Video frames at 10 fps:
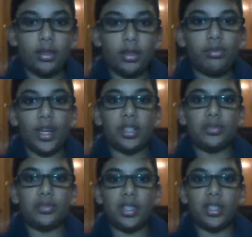
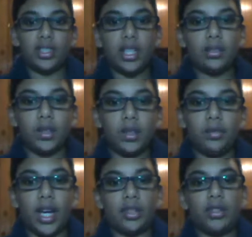factories, take over the
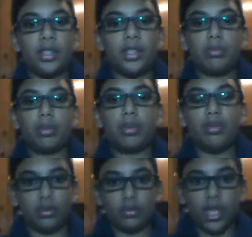factories,
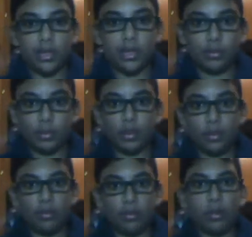produce these
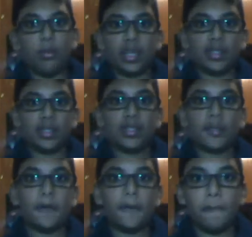rogue robots,
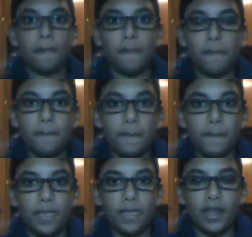
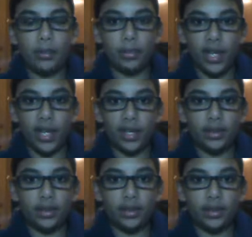and
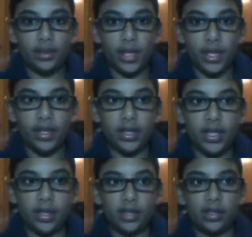implant the
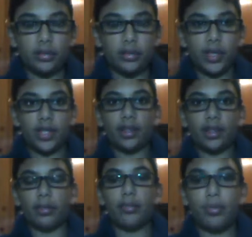ideas and tweak
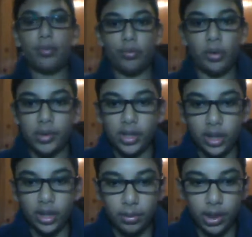their performance
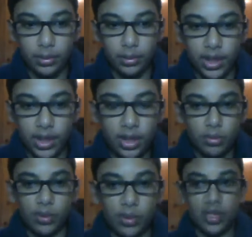hardware to make
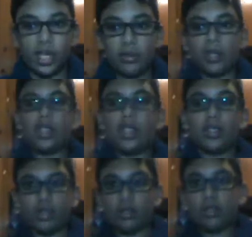humans enemies and